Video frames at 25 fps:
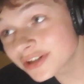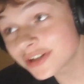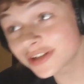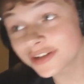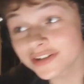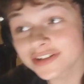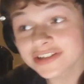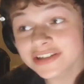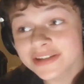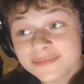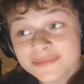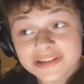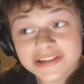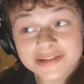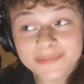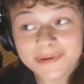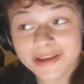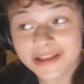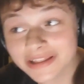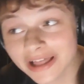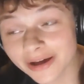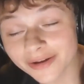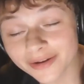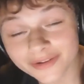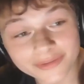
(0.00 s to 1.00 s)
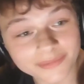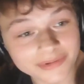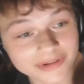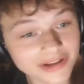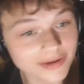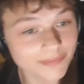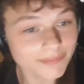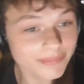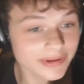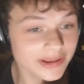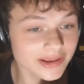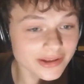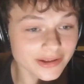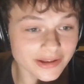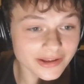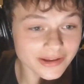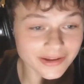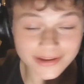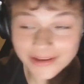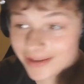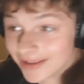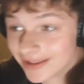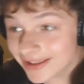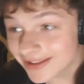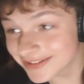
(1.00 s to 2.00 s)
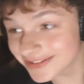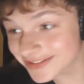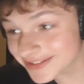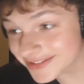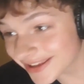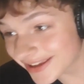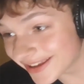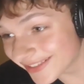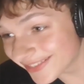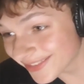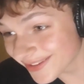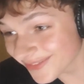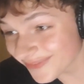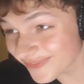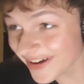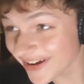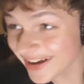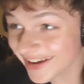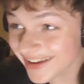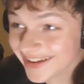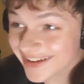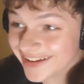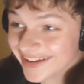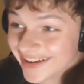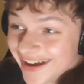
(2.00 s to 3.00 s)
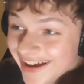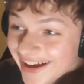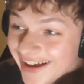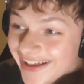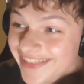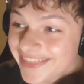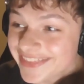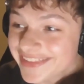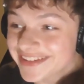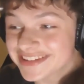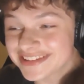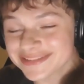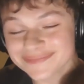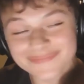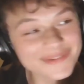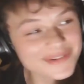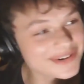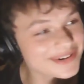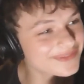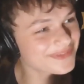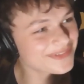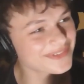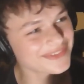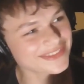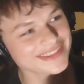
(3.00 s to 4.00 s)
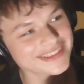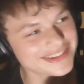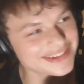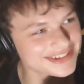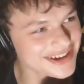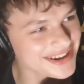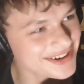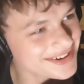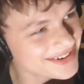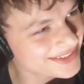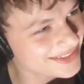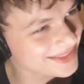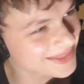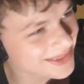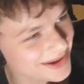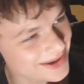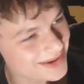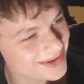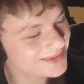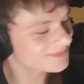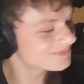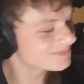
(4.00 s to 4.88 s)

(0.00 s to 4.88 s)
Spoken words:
here seems to be allowing them to compete in the fucking in the sport for the gender that they